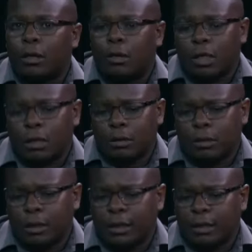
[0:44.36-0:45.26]
Okay, so
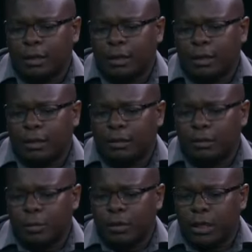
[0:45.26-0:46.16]
these
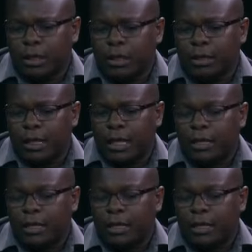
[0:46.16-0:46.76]
communities are